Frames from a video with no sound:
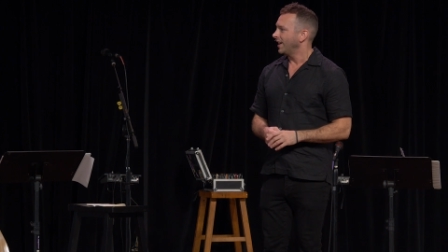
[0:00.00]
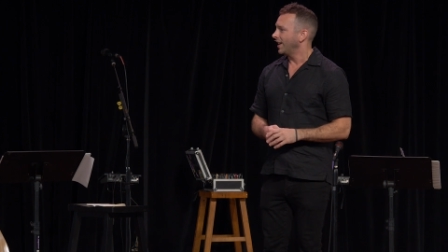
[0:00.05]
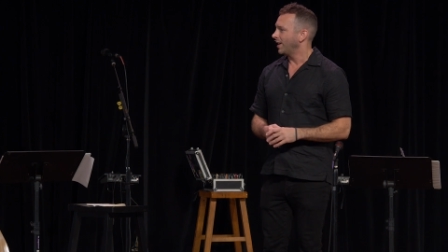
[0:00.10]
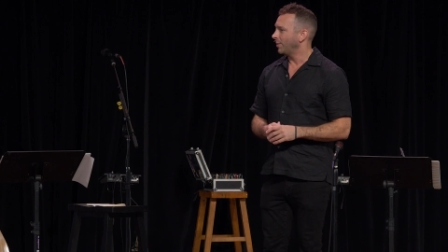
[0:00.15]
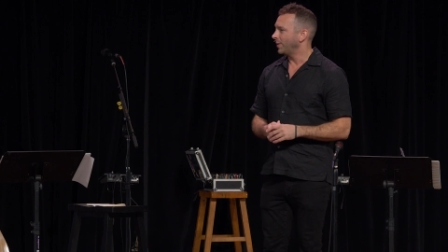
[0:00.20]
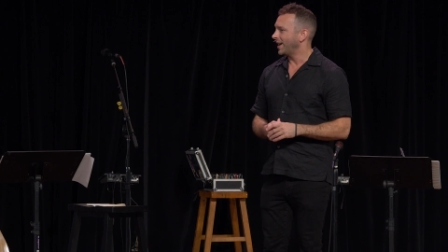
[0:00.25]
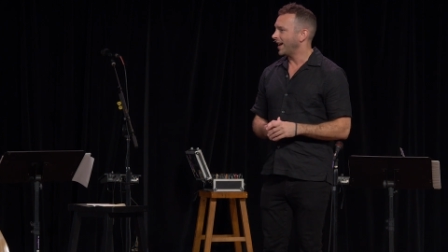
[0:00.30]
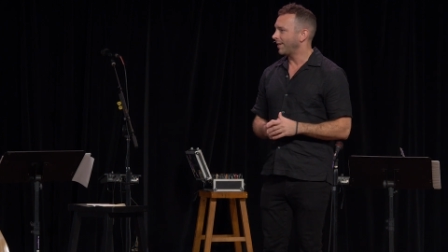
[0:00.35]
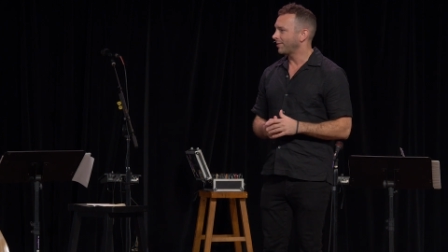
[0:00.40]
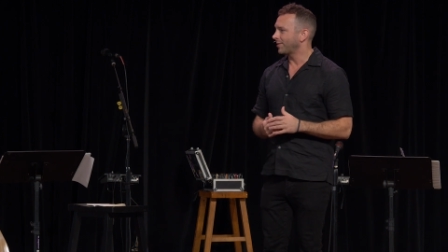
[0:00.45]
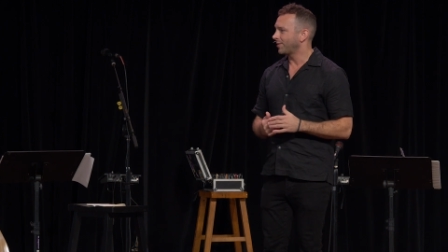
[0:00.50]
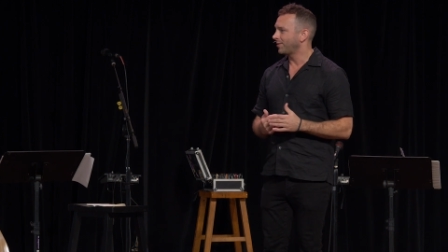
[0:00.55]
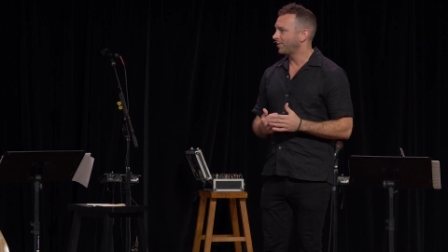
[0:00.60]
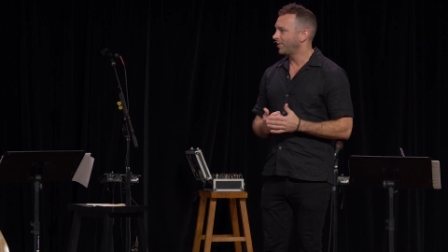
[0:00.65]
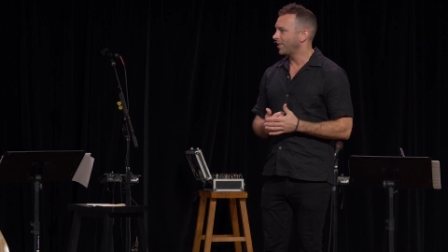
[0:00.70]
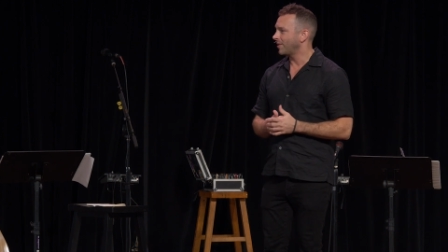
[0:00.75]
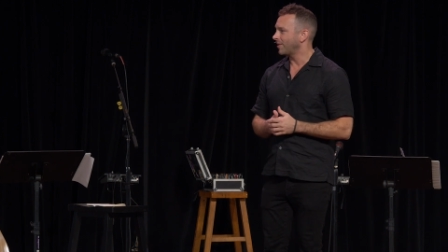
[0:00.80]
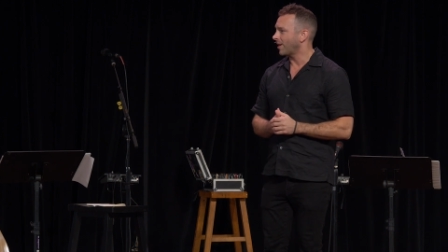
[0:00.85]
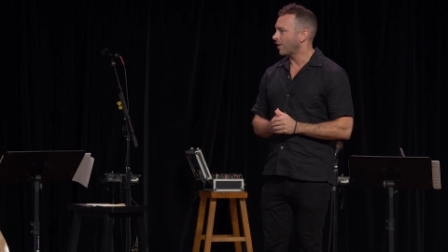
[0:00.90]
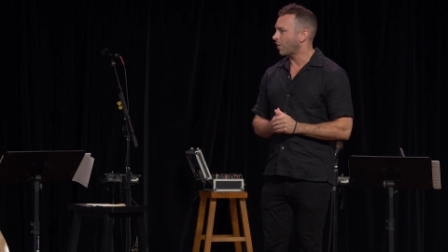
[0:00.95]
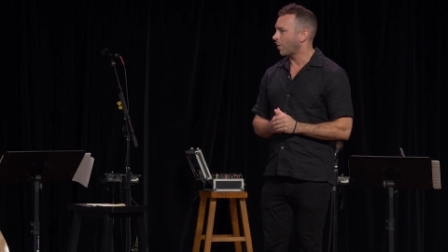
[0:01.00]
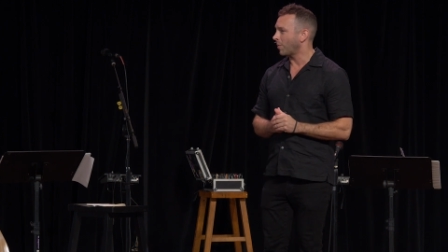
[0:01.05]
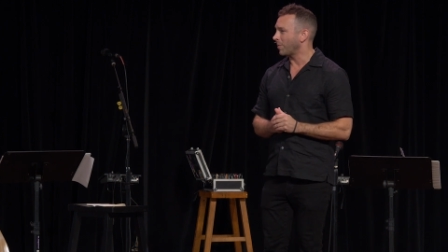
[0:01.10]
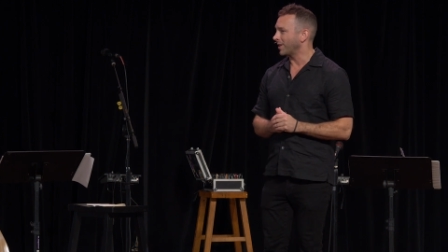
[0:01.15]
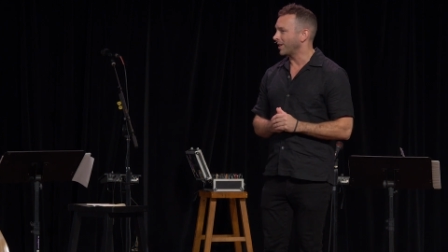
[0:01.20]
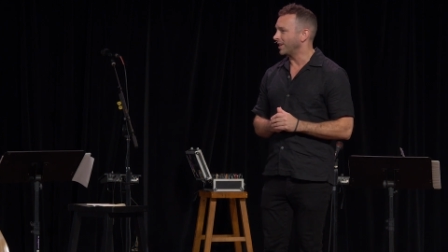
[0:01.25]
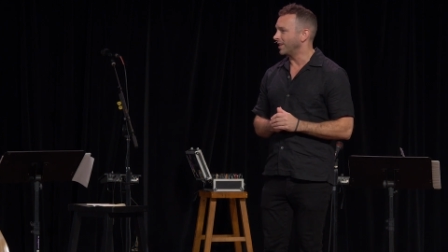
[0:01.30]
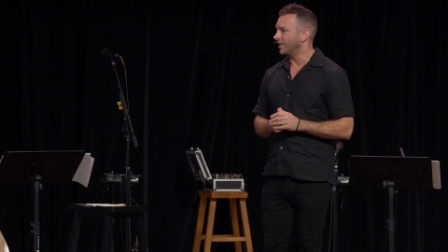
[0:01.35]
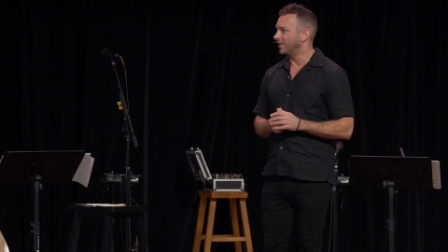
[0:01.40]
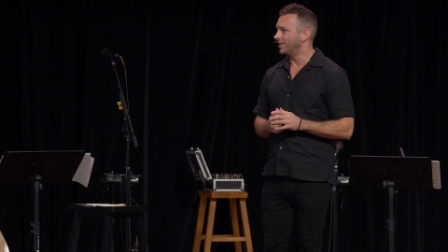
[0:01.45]
and we have to figure out what
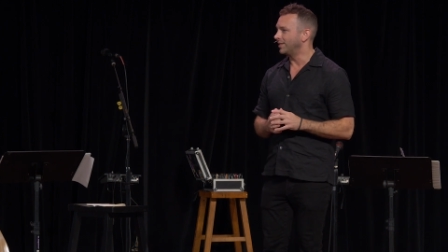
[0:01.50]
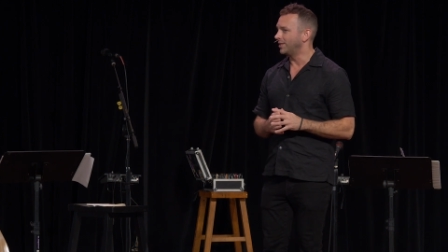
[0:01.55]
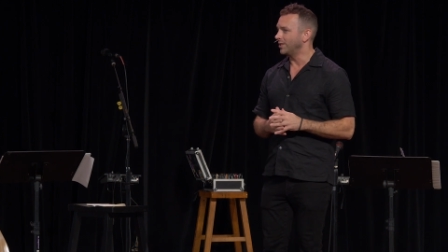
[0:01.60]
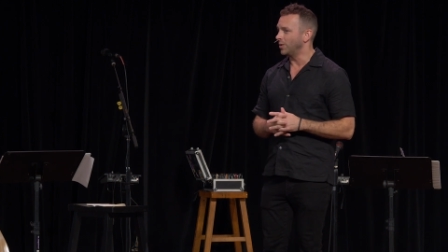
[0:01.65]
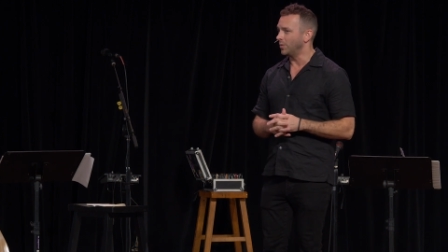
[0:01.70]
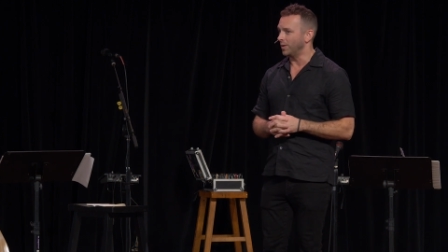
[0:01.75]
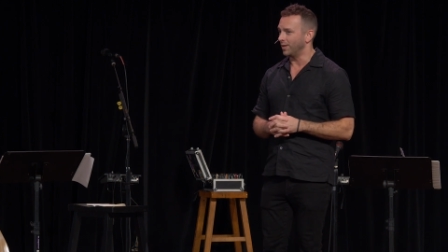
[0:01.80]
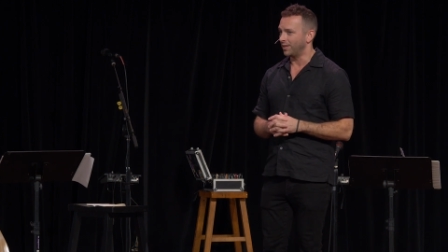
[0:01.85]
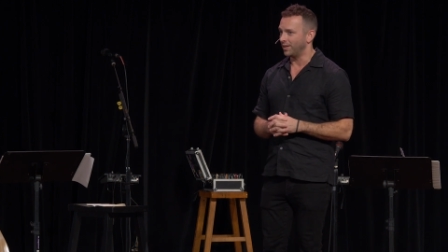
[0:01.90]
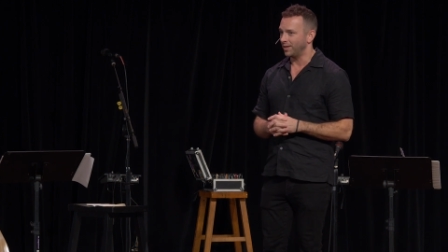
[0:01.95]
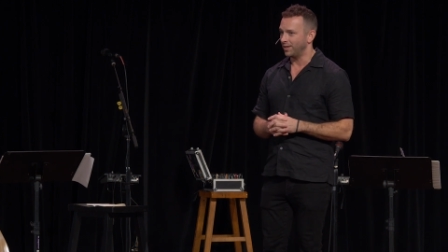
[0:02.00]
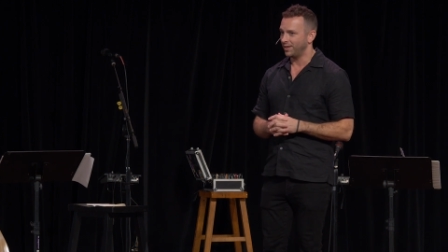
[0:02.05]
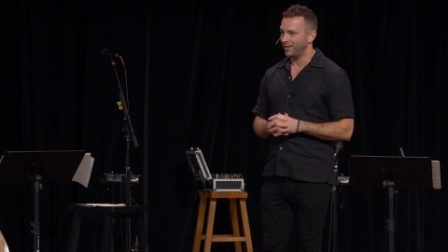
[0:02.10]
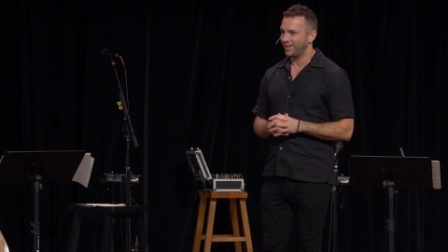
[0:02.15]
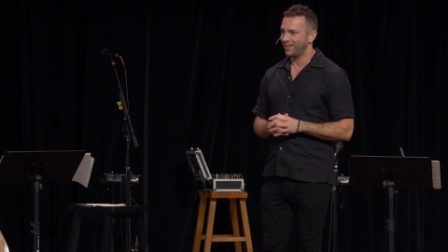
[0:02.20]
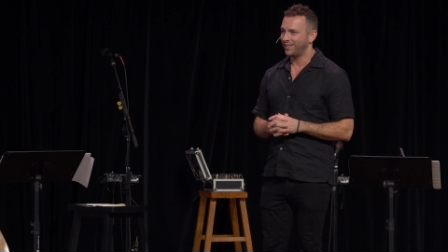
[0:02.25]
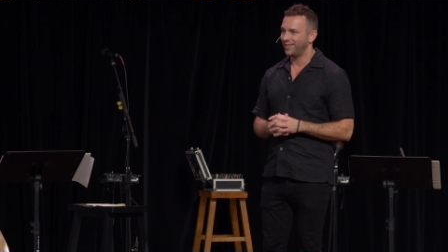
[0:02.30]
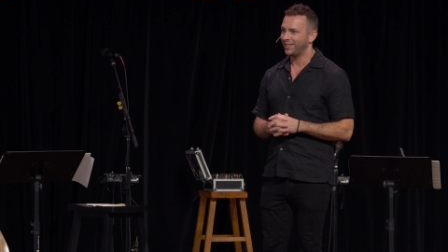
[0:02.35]
we're going to do with it.